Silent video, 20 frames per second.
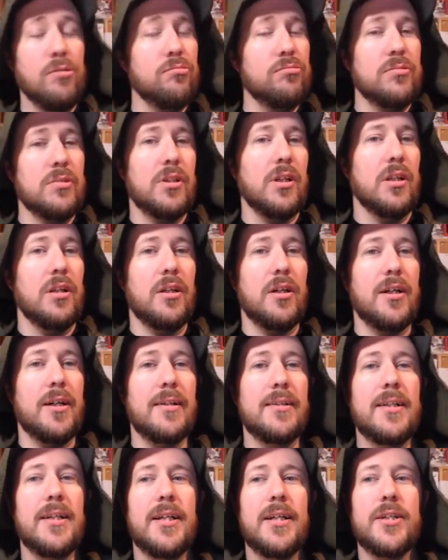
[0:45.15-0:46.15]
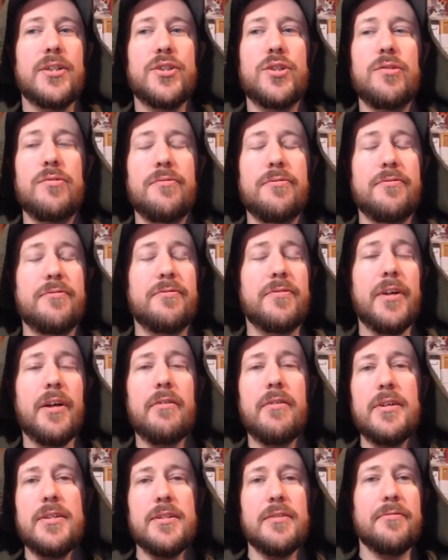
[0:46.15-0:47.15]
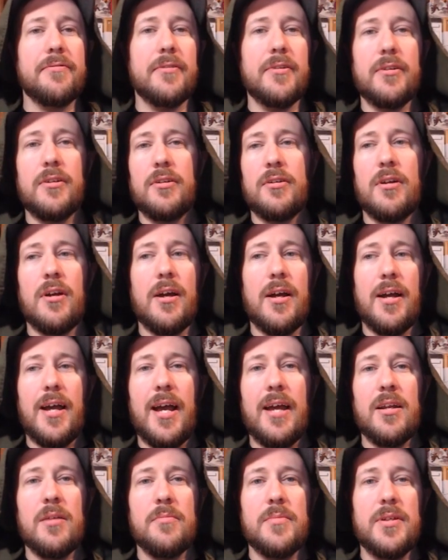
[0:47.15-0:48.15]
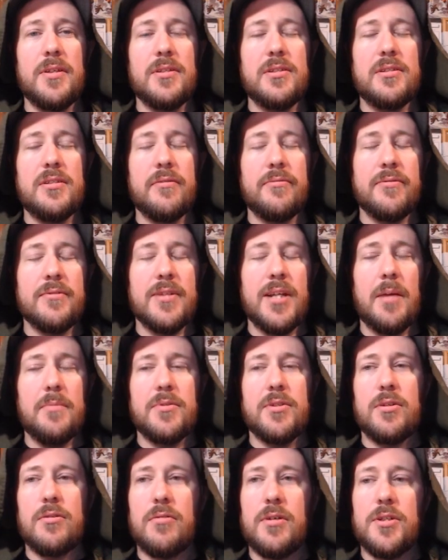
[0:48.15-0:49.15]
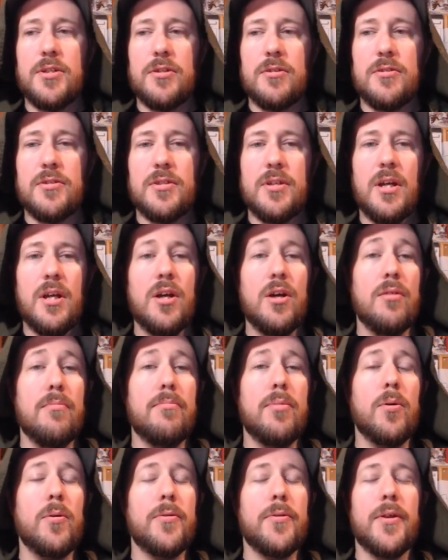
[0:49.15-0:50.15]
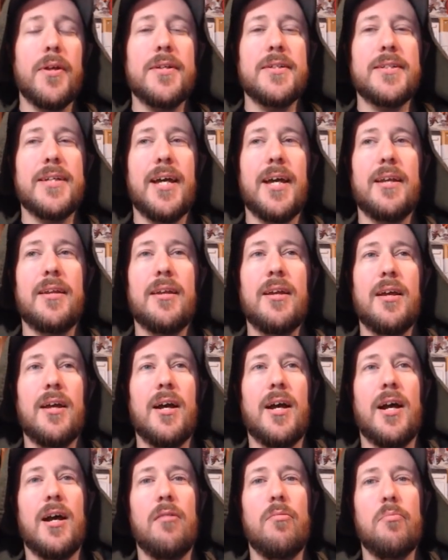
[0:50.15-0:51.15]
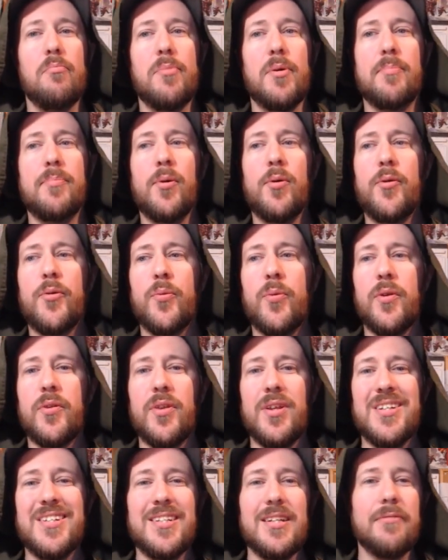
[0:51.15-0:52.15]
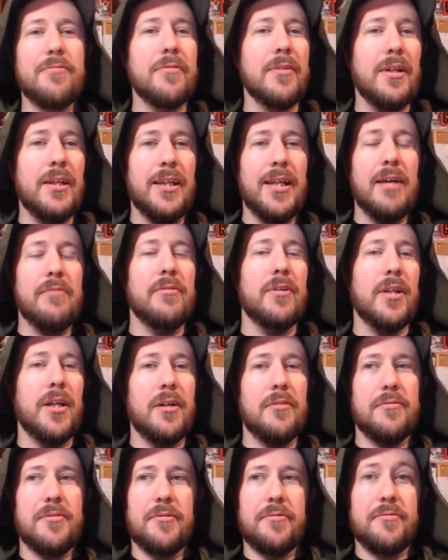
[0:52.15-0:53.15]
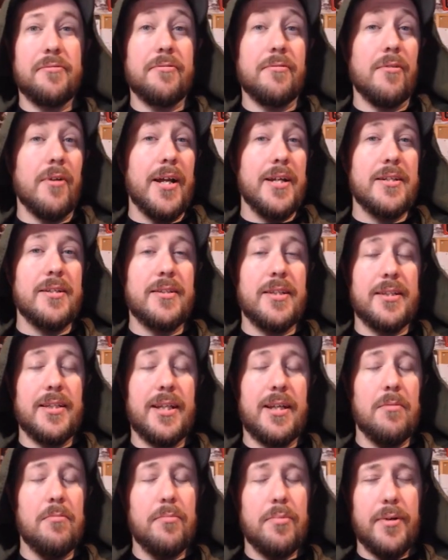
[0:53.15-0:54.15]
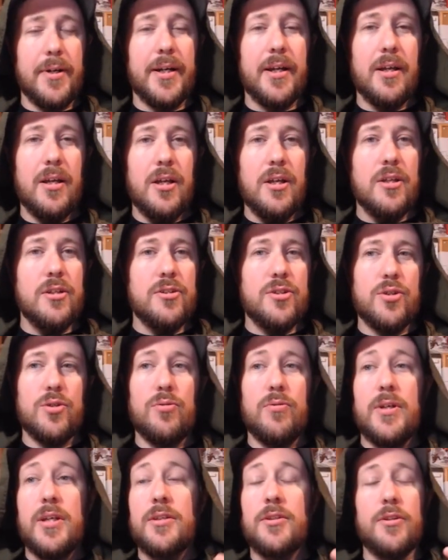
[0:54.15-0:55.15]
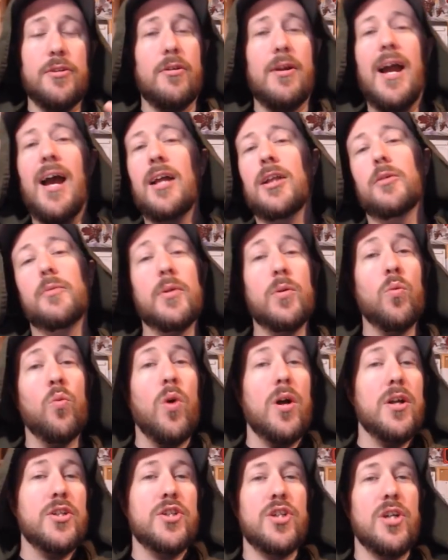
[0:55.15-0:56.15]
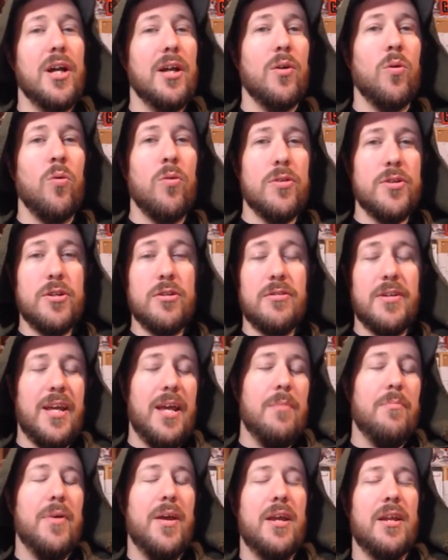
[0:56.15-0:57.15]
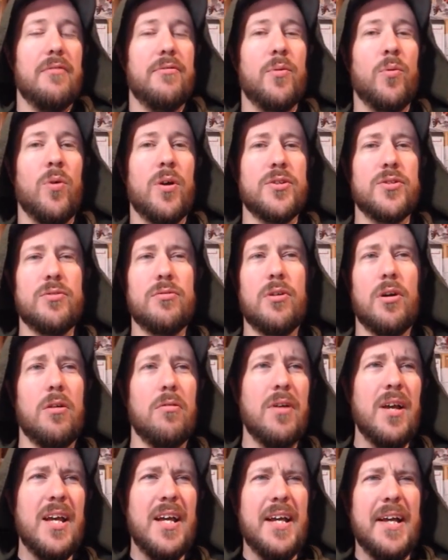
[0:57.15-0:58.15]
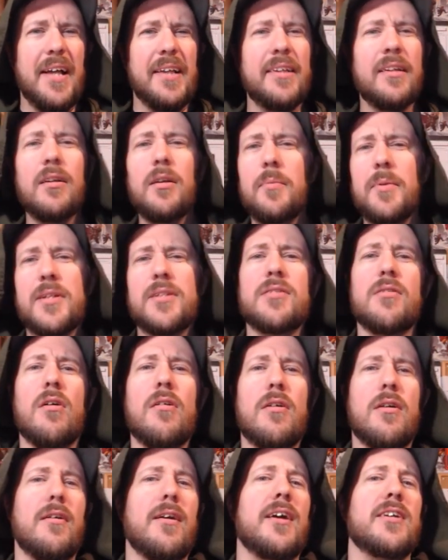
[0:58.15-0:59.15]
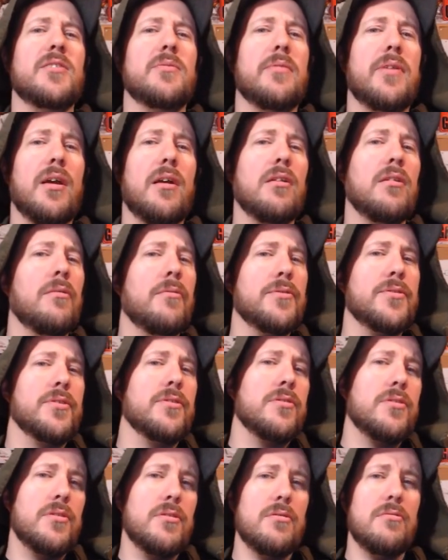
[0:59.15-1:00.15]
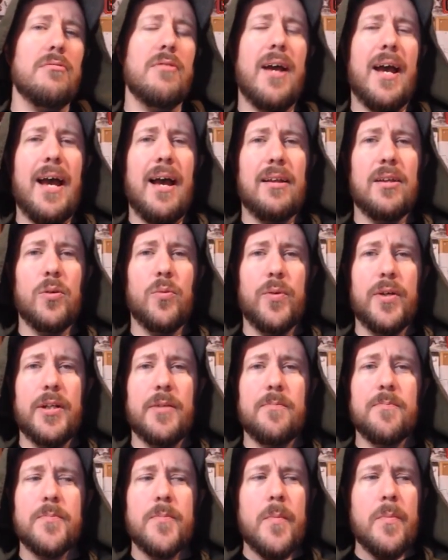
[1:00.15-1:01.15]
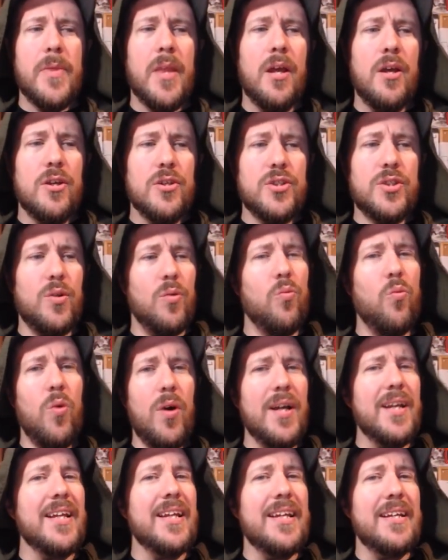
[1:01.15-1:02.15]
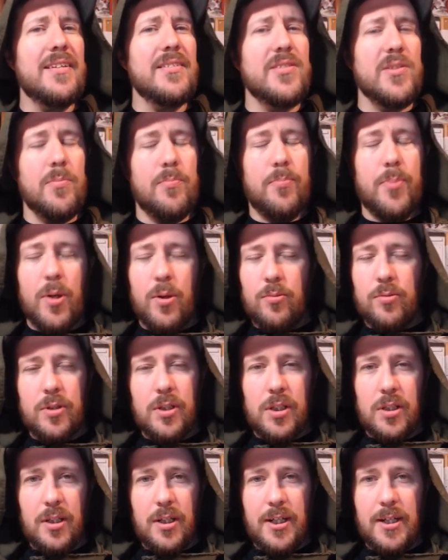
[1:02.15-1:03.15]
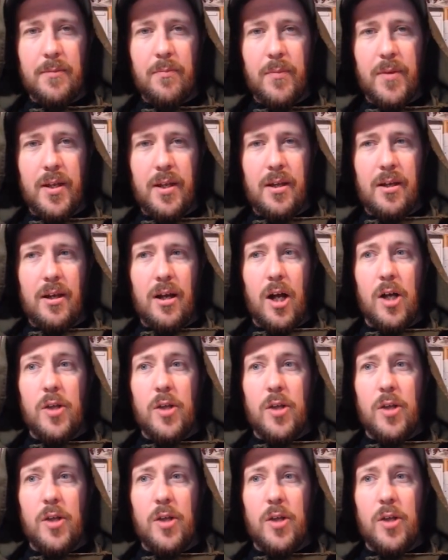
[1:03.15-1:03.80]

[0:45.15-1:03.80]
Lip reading: Boneclaw. Two very different enemies, different types of creatures, both undead, but both with a different level of fright that they can bring to either your Halloween one-shot or to your campaign if you want to go a little bit darker as we get closer to Halloween. So what is a Boneclaw?